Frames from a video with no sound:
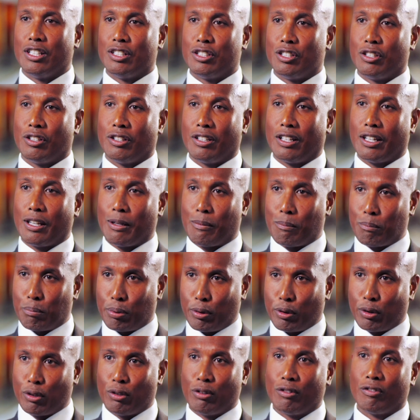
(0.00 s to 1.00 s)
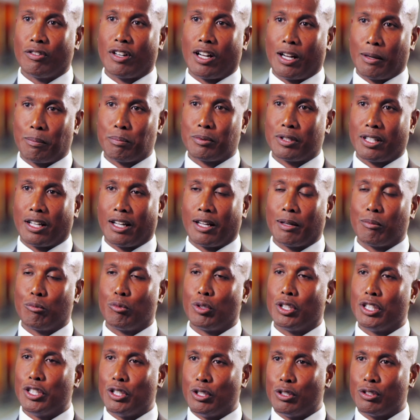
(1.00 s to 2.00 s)
to improve uptime,
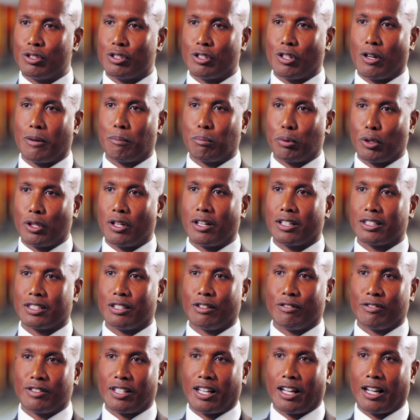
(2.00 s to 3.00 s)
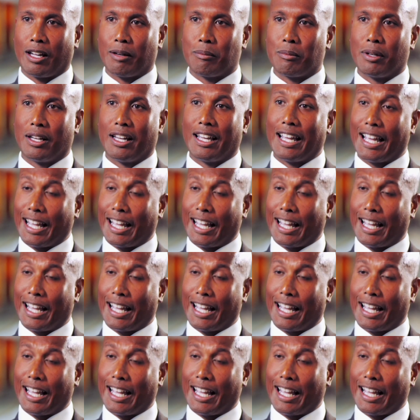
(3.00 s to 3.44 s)
reduce non productive time,